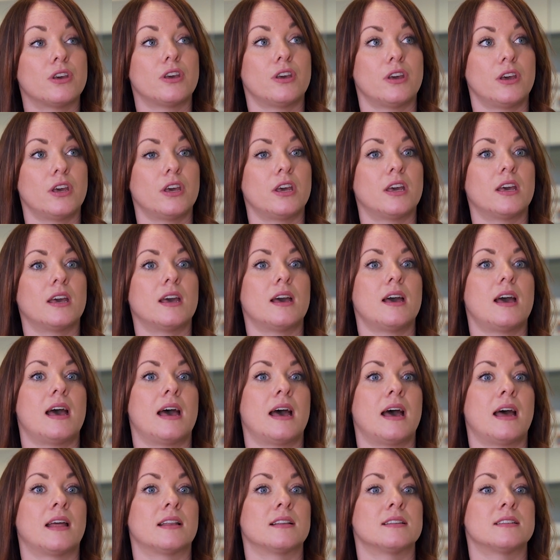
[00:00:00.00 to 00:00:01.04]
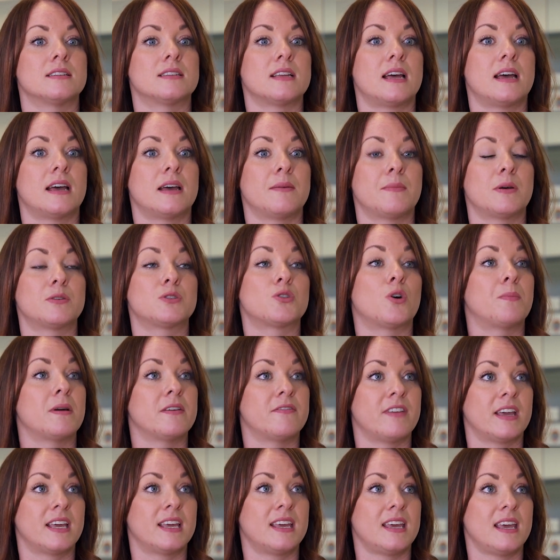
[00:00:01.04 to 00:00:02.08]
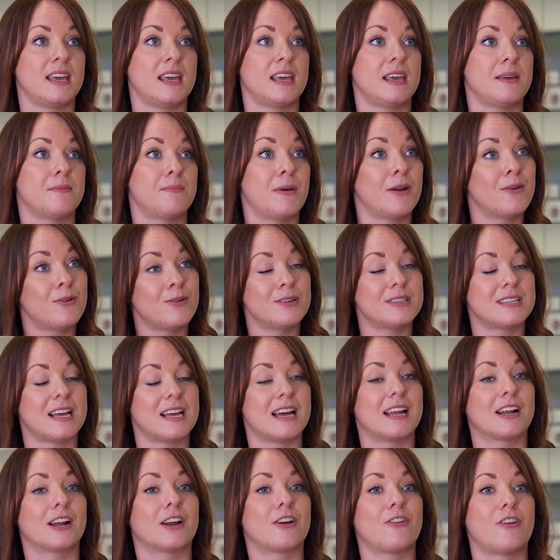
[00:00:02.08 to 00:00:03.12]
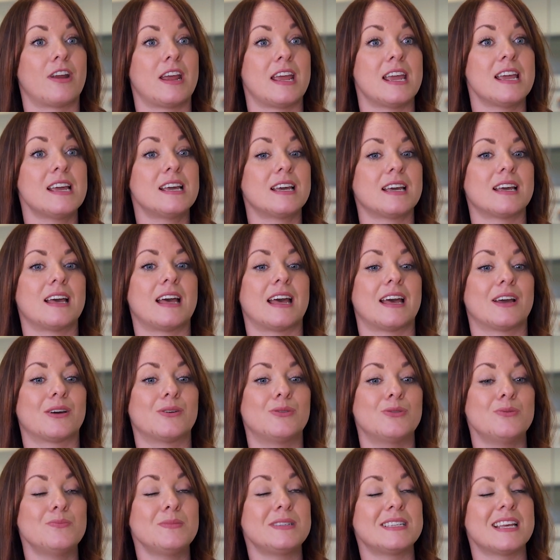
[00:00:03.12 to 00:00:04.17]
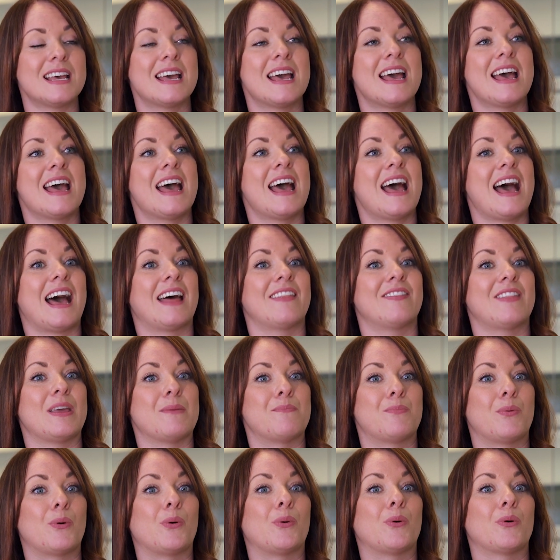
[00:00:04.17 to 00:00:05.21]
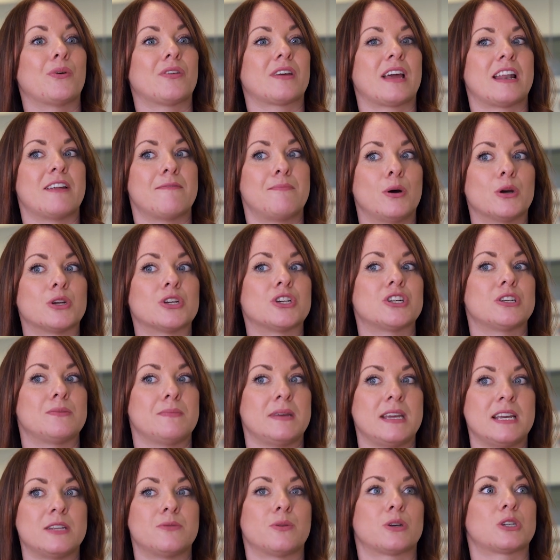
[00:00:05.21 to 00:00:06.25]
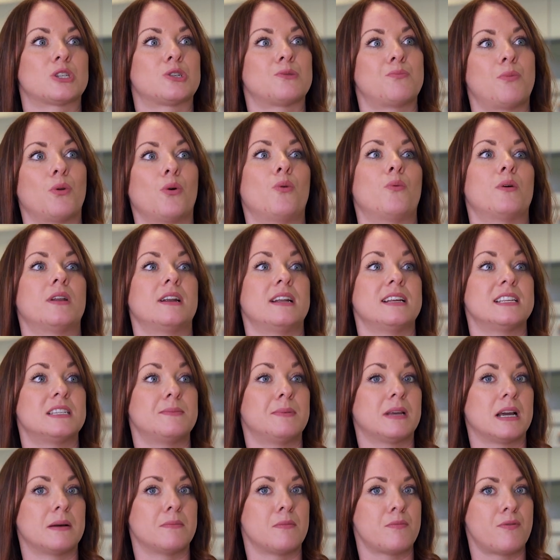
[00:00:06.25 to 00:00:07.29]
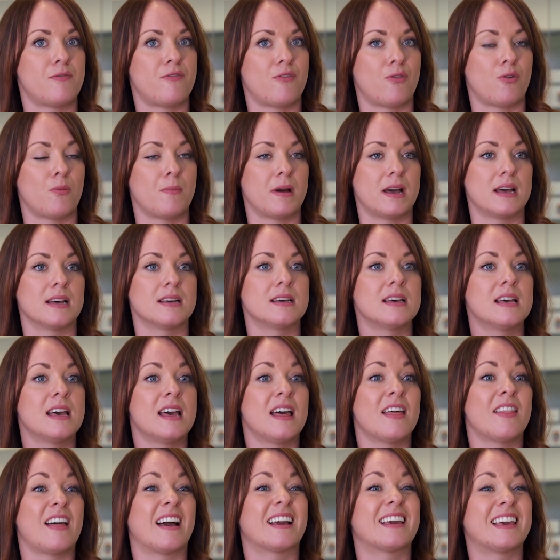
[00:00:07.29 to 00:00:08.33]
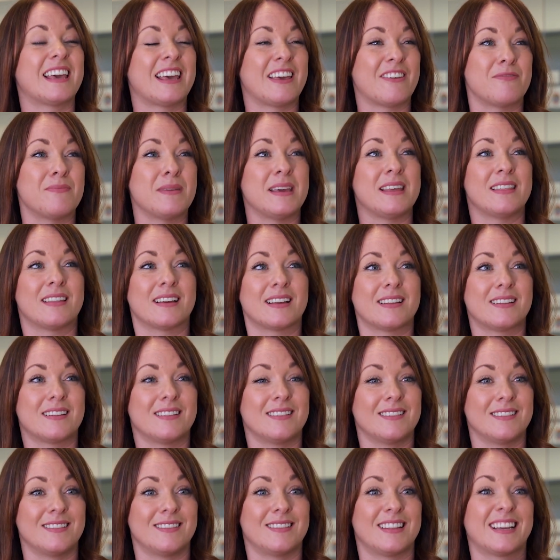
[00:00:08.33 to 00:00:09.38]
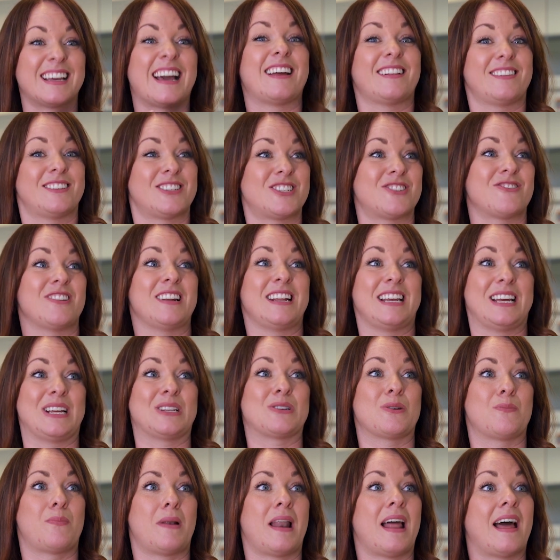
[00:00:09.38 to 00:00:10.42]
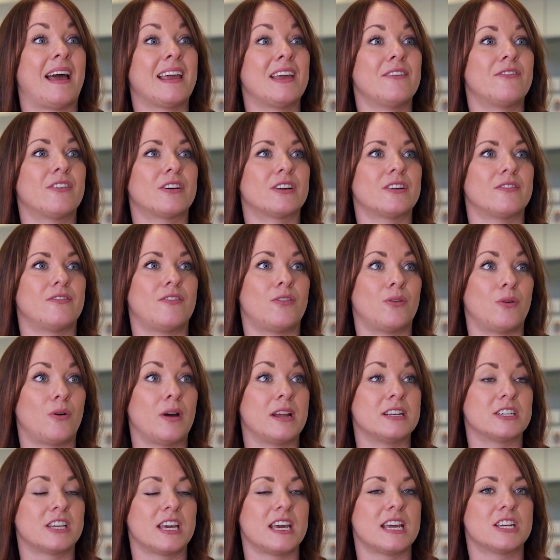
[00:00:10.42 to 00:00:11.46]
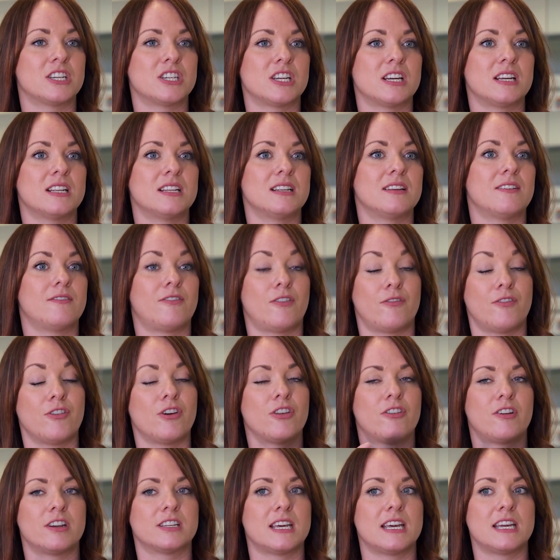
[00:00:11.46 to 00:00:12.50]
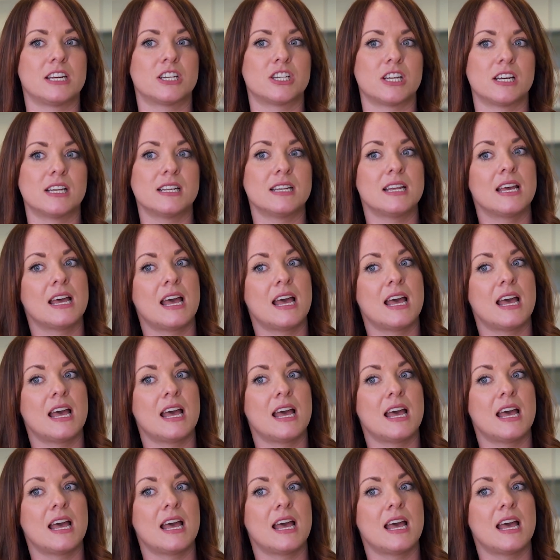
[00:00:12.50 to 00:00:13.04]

here, and I was taught by Vicky Burrows and Craig Coombs, and they both kind of pushed me to explore what it is to become a performer. That gave me the guts really to apply for education, for further education.